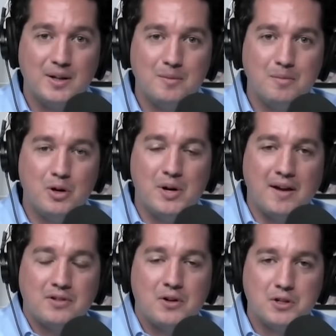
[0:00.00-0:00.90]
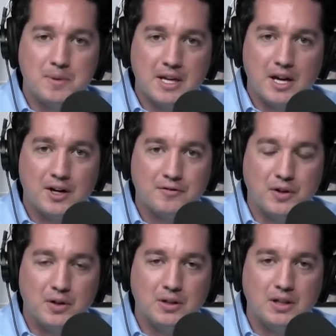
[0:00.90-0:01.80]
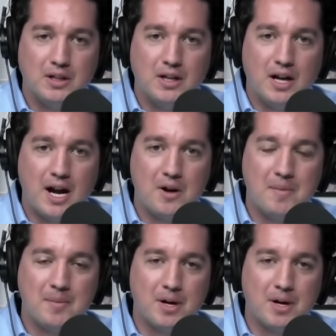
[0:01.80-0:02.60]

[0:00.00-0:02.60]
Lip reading: But we have to always be careful. I